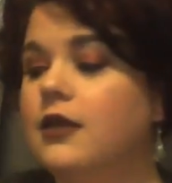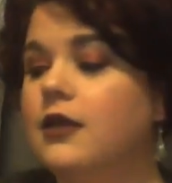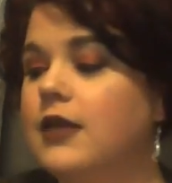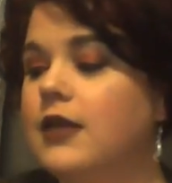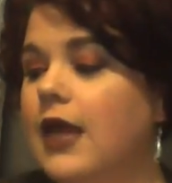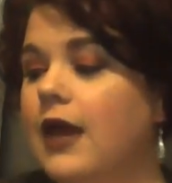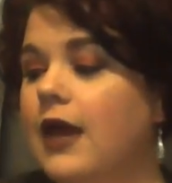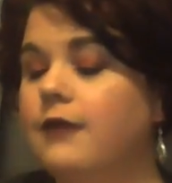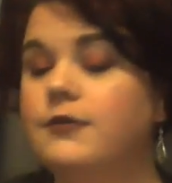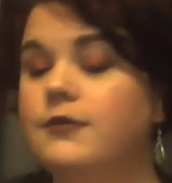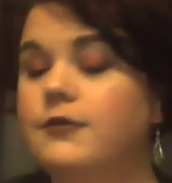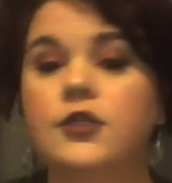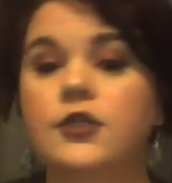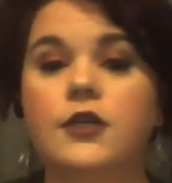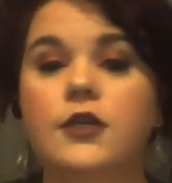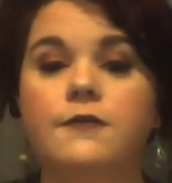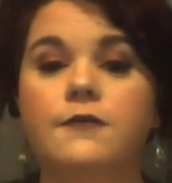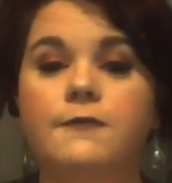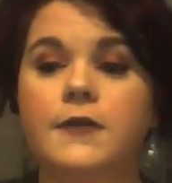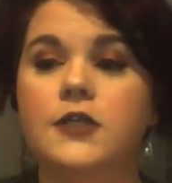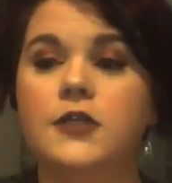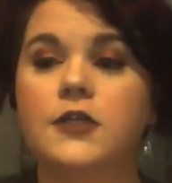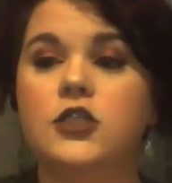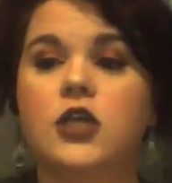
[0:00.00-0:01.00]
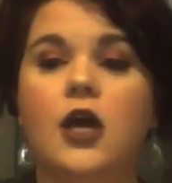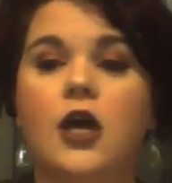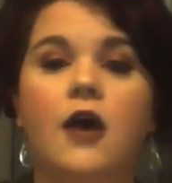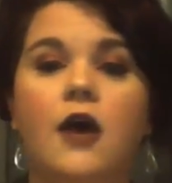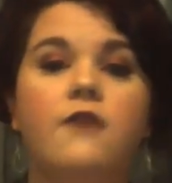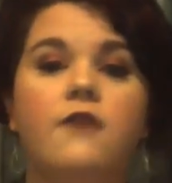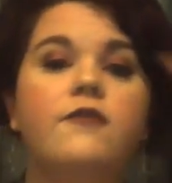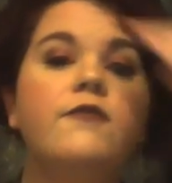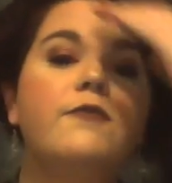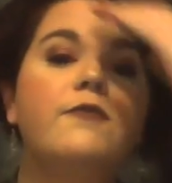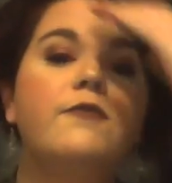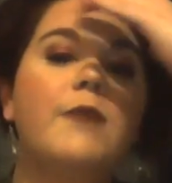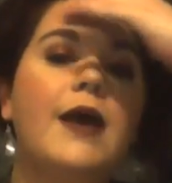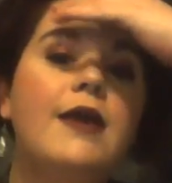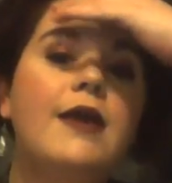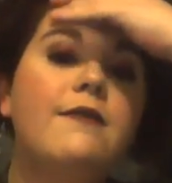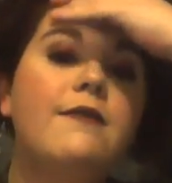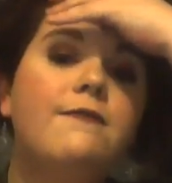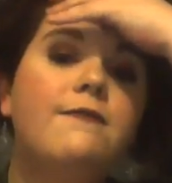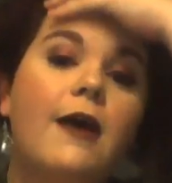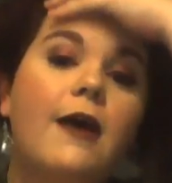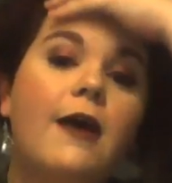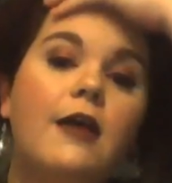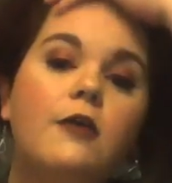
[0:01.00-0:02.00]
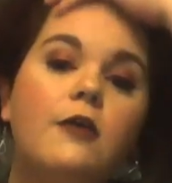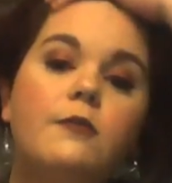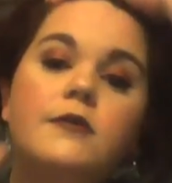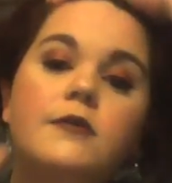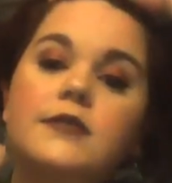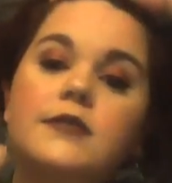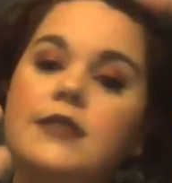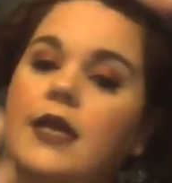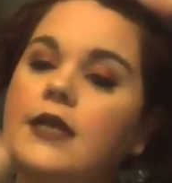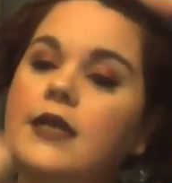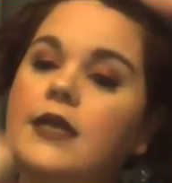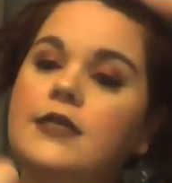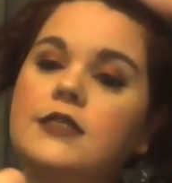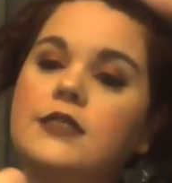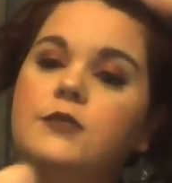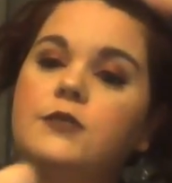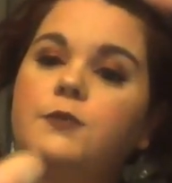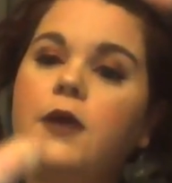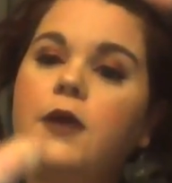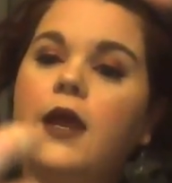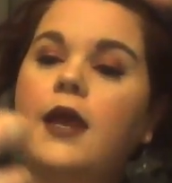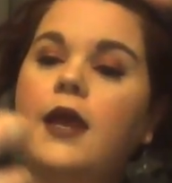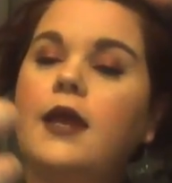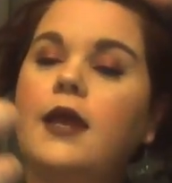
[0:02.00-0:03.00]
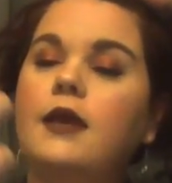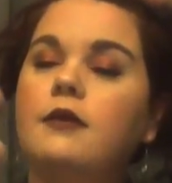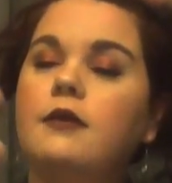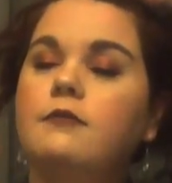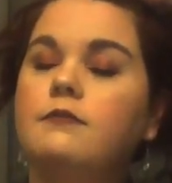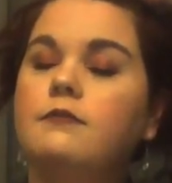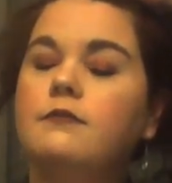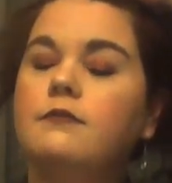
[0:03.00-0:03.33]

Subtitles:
Now I'm just going to finish off with my Infallible setting spray.